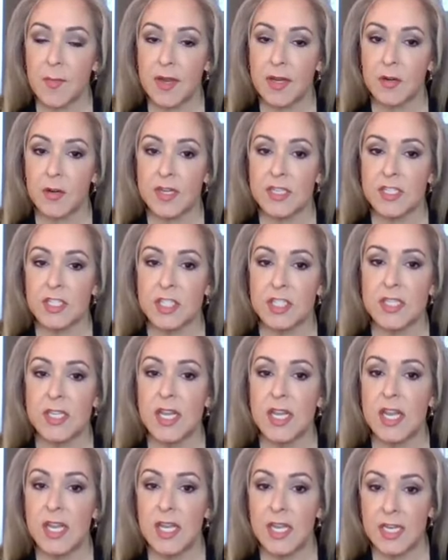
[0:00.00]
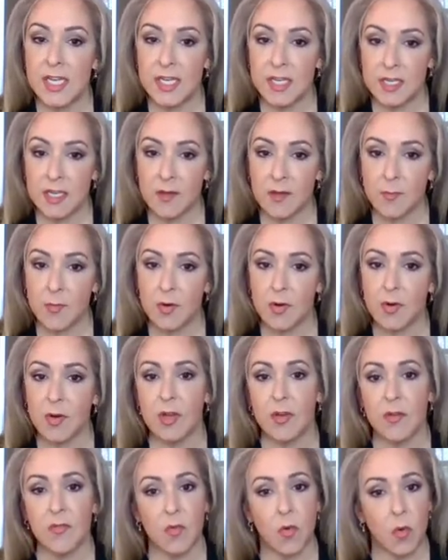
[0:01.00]
the migration, any number
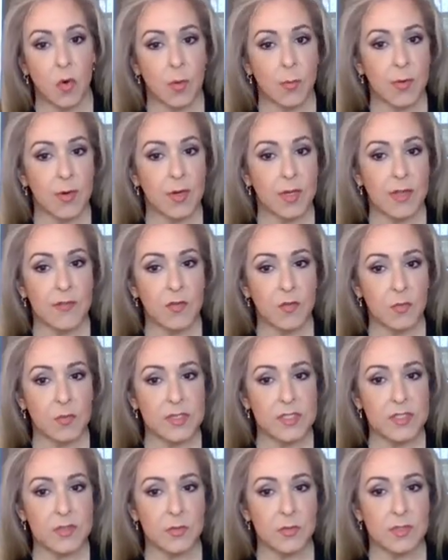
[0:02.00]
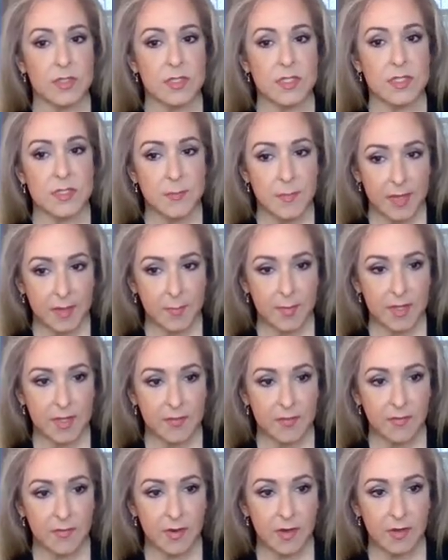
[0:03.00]
of corporate level resources may be
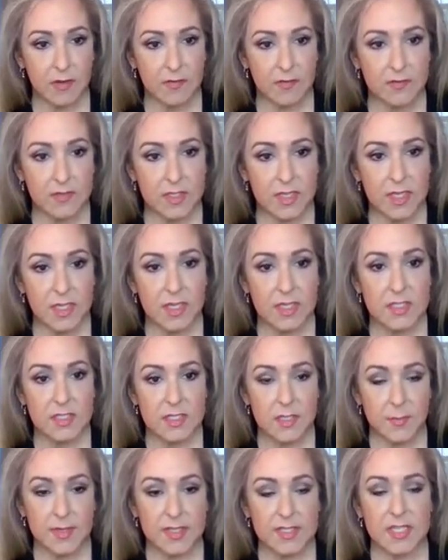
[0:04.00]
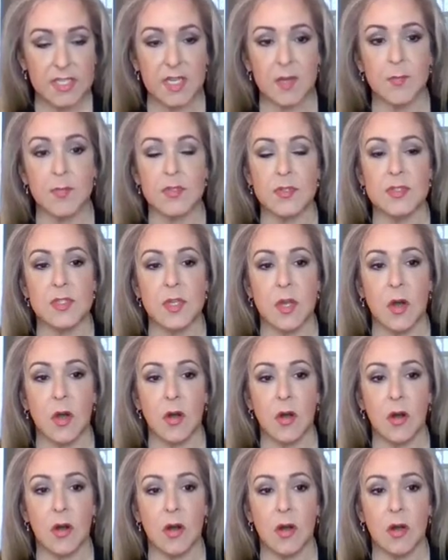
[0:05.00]
involved. Some examples
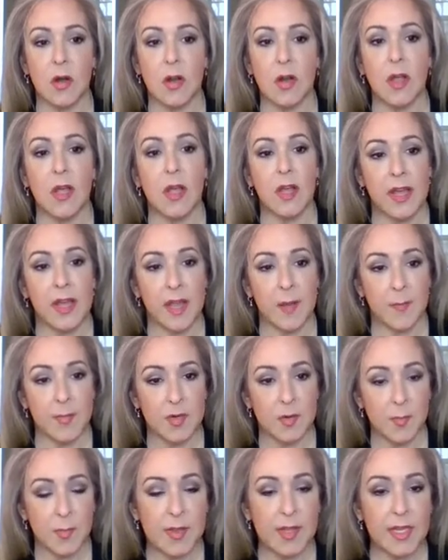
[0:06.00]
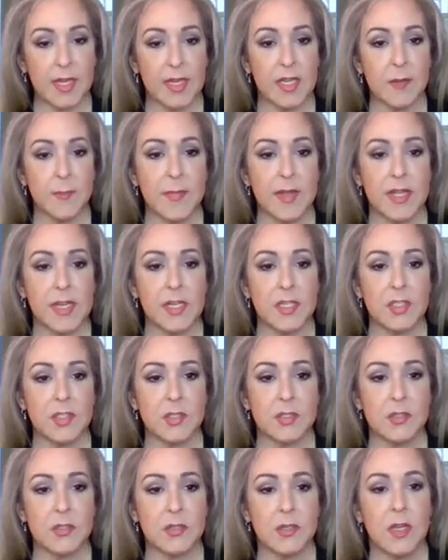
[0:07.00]
are a capital planning
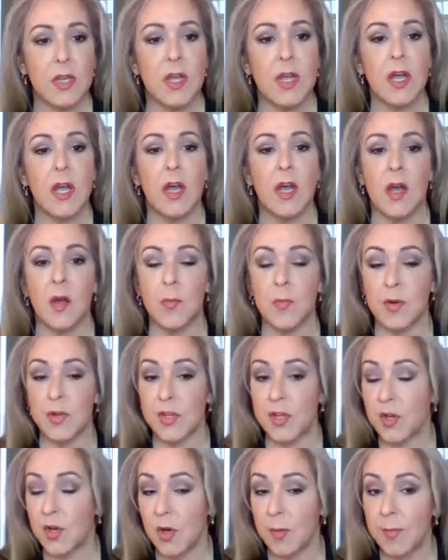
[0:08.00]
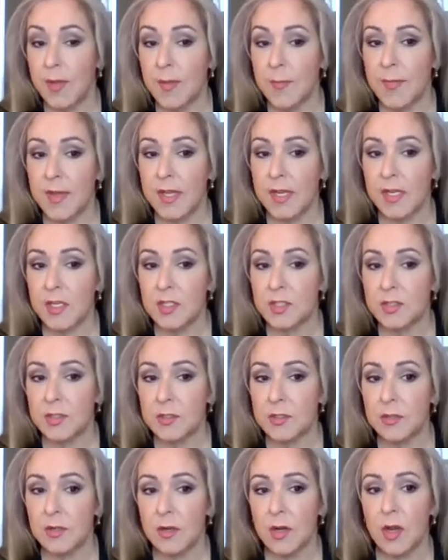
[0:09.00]
manager, a procurement
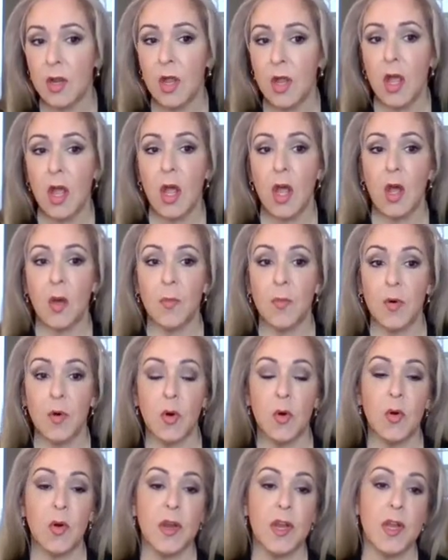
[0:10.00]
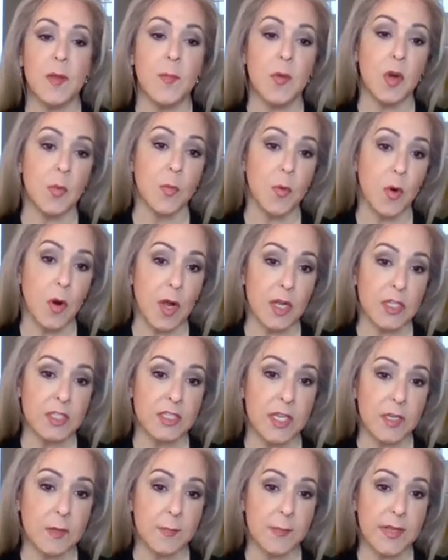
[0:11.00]
manager, a program or
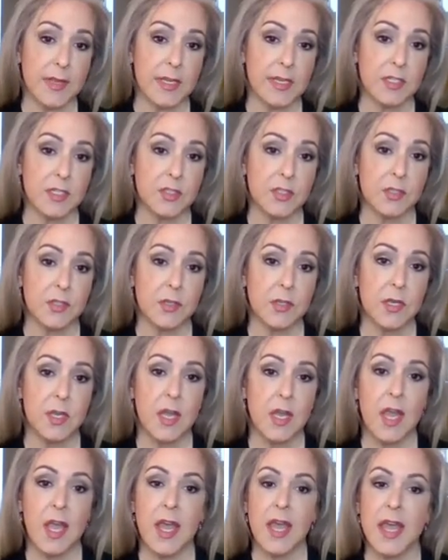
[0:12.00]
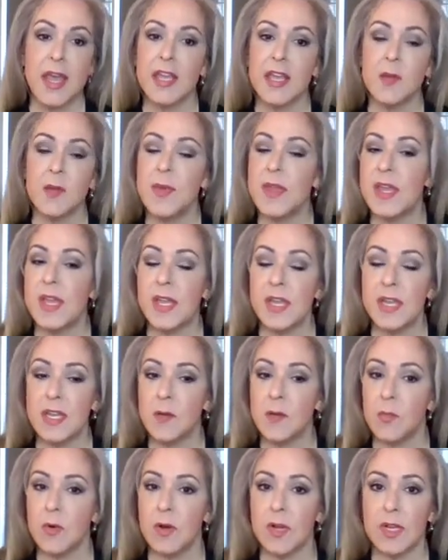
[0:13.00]
project manager. It could be
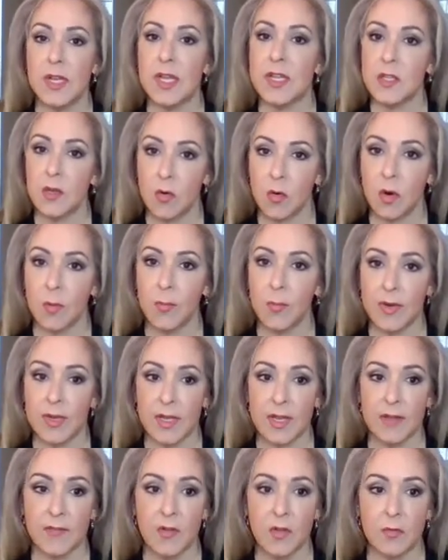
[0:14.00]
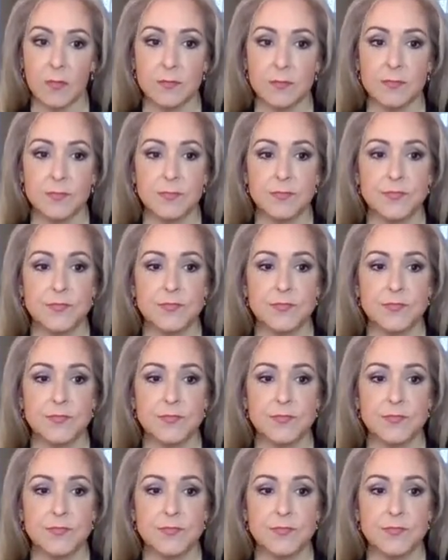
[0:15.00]
anyone at the corporate level.